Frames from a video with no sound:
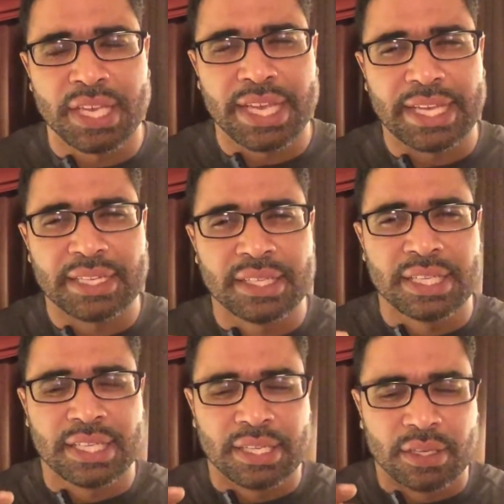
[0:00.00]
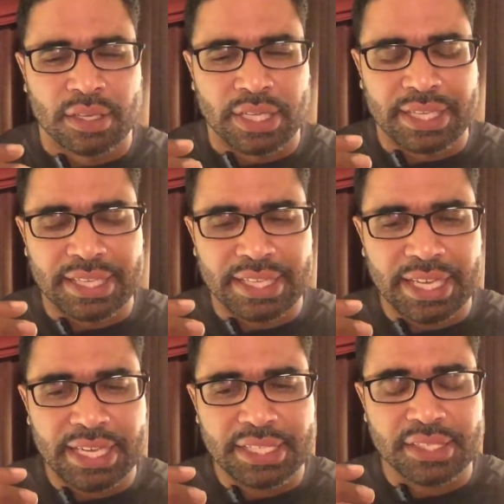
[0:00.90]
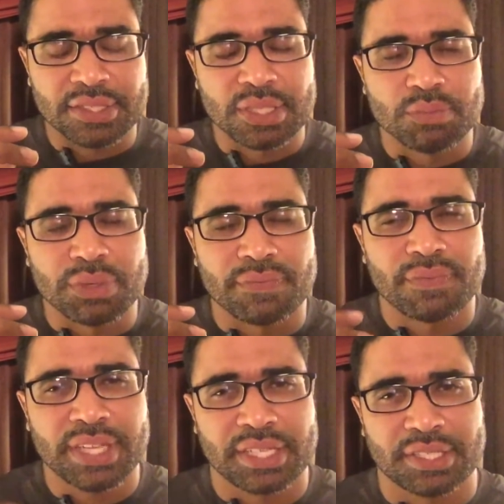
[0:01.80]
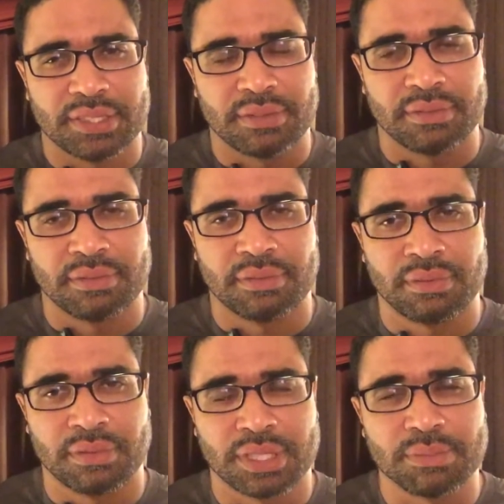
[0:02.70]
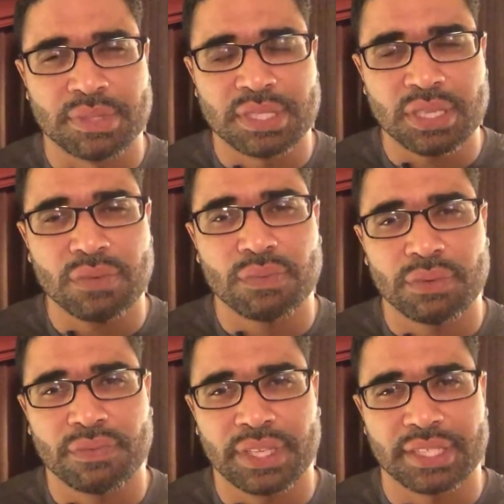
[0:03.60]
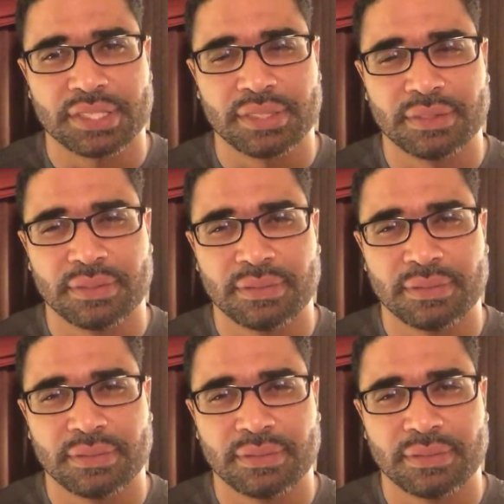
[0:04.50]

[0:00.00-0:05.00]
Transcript: and engage in some reflection, some self-reflection,